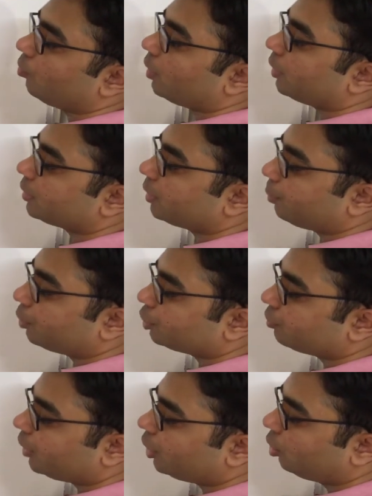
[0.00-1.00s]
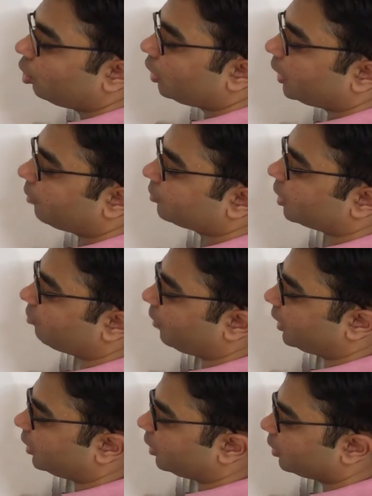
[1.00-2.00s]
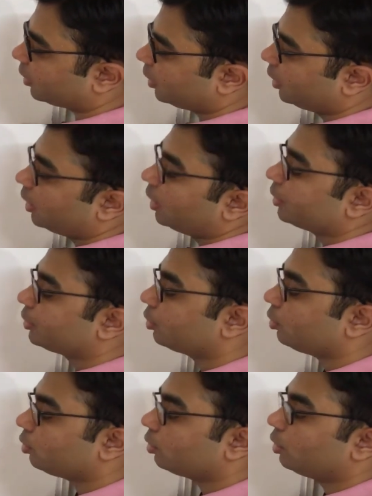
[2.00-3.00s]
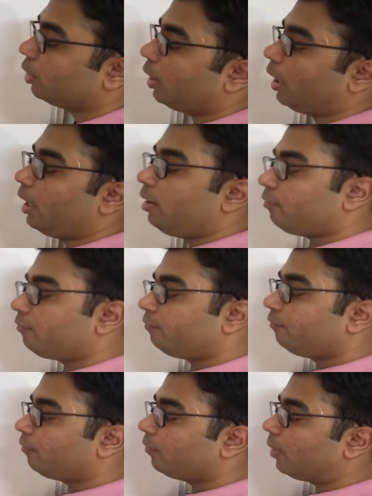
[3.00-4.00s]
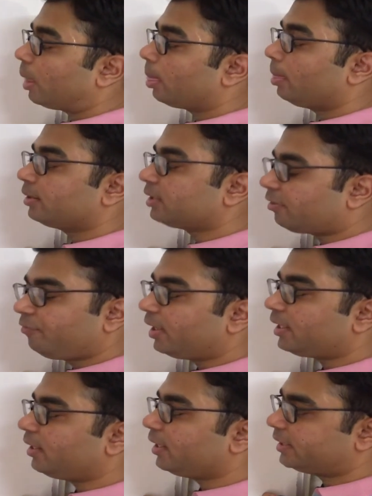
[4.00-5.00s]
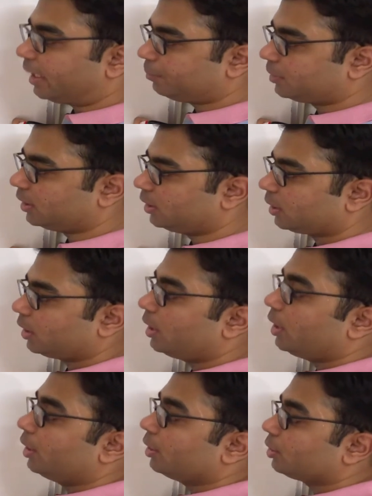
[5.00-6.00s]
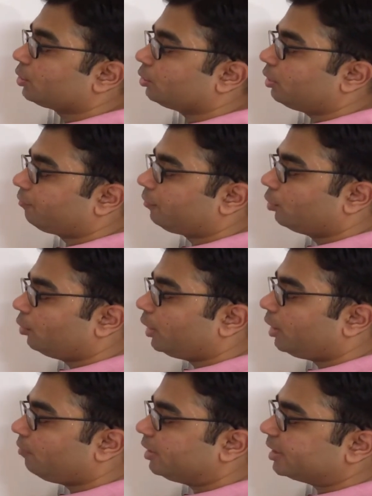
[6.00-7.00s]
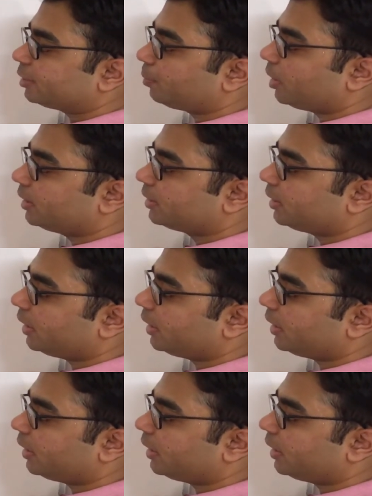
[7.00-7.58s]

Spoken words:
suppose we do not have surfactant. So if surfactant is absent, so the fluid which is present